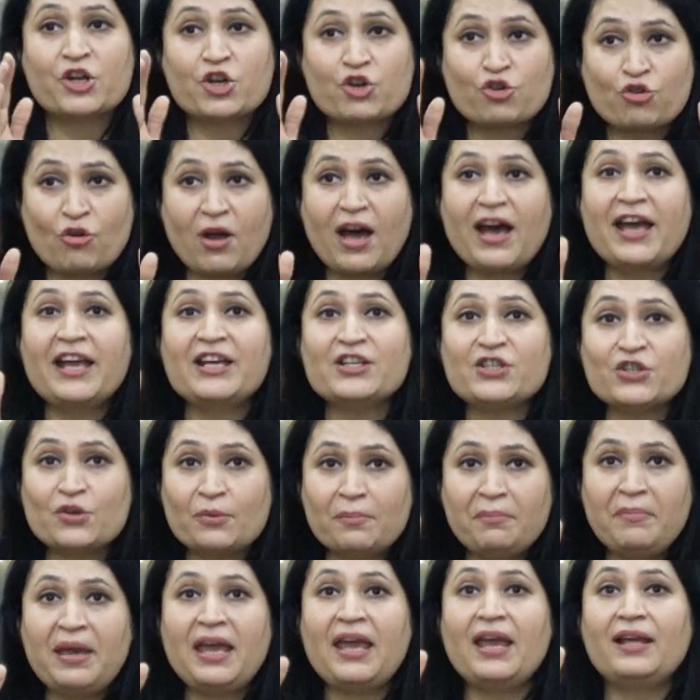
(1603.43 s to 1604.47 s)
Try to
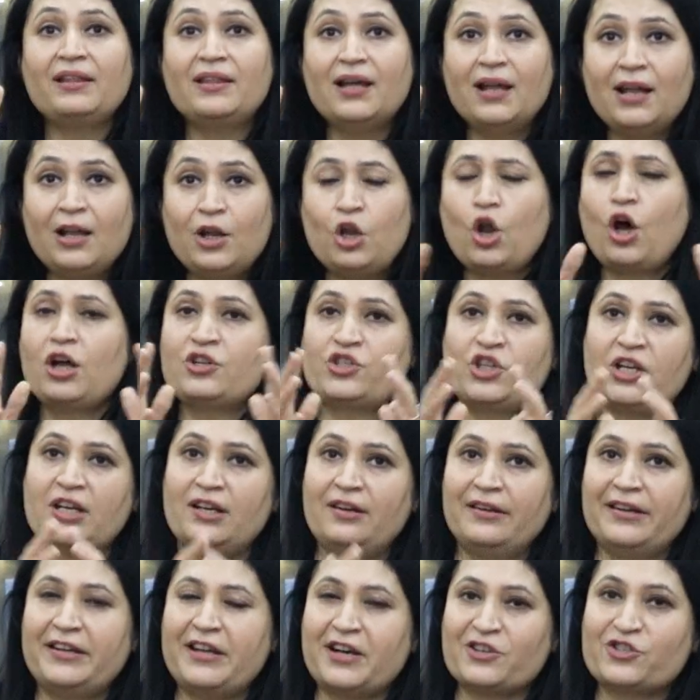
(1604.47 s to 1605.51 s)
make the
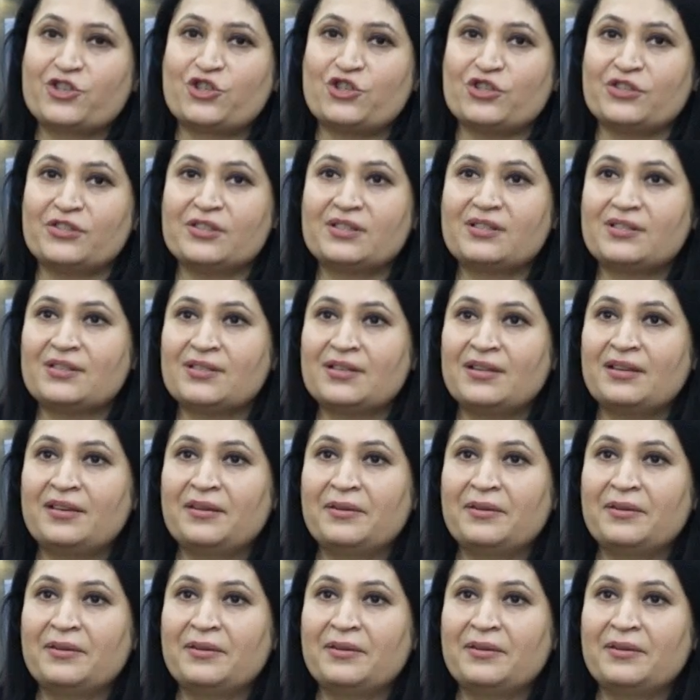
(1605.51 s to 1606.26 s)
logical deductions.